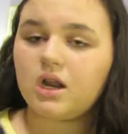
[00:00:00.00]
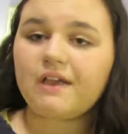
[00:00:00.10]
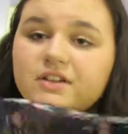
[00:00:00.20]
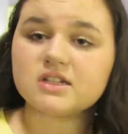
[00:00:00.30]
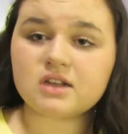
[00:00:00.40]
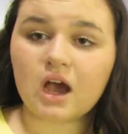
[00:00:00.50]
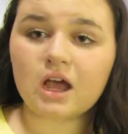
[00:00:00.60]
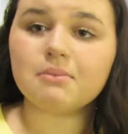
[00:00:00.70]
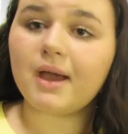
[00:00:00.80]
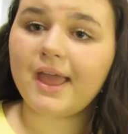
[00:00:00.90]
if it's
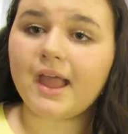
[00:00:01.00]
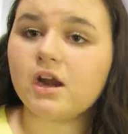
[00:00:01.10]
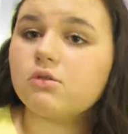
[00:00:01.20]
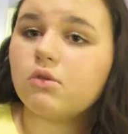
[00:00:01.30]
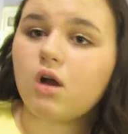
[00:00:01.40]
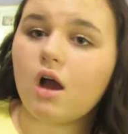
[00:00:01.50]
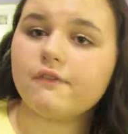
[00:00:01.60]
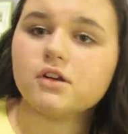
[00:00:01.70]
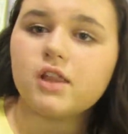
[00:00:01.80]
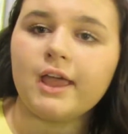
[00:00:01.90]
not, my hair will
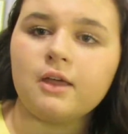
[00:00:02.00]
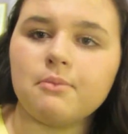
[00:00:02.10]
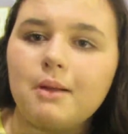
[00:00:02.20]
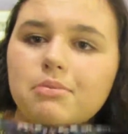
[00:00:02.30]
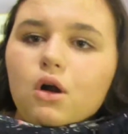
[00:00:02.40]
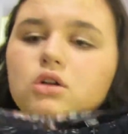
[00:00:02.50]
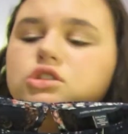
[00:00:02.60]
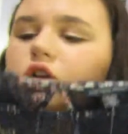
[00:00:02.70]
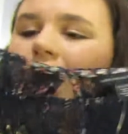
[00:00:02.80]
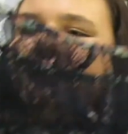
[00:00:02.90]
cover, like, my bra
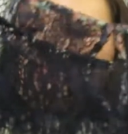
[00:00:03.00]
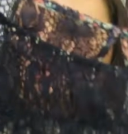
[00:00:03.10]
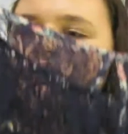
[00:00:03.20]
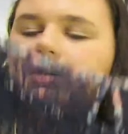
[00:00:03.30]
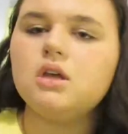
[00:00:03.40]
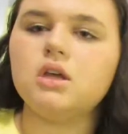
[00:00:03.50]
straps.